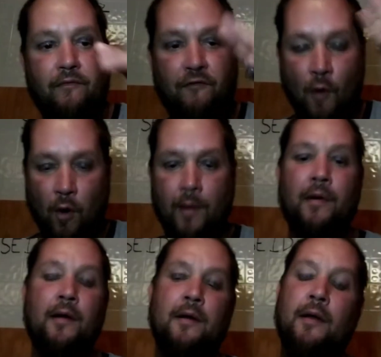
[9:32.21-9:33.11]
form
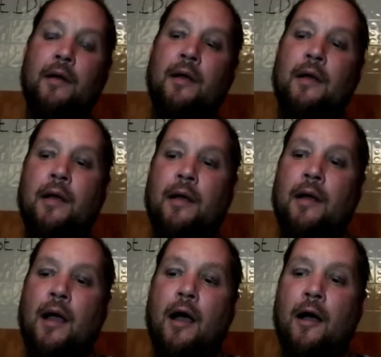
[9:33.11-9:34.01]

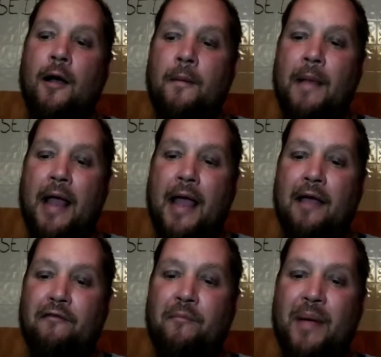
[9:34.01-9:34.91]
um,
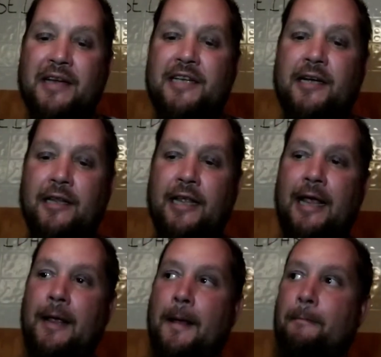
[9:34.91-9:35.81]
have
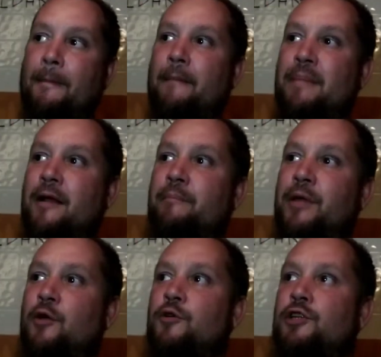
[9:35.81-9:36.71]
basically been
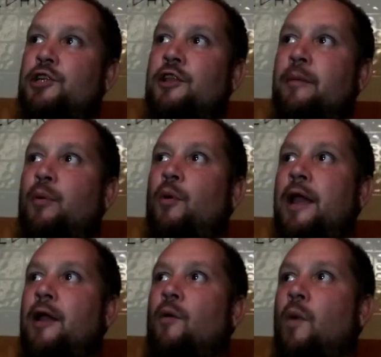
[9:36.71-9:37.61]
abused to the
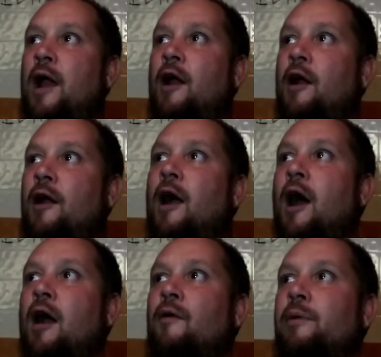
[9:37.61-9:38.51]
point where
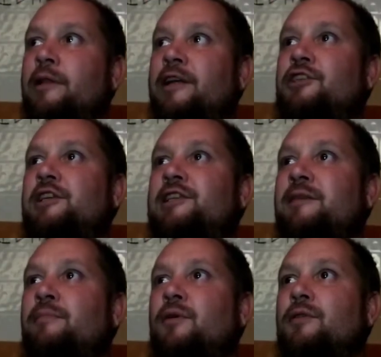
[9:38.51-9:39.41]
our religious
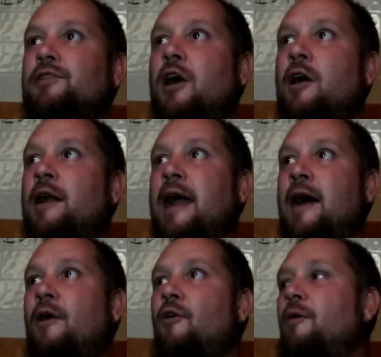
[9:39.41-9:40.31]
symbols are
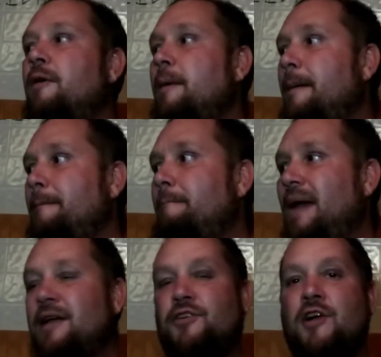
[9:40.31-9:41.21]
now
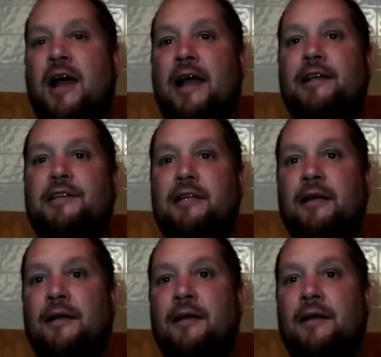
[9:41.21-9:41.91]
bastardized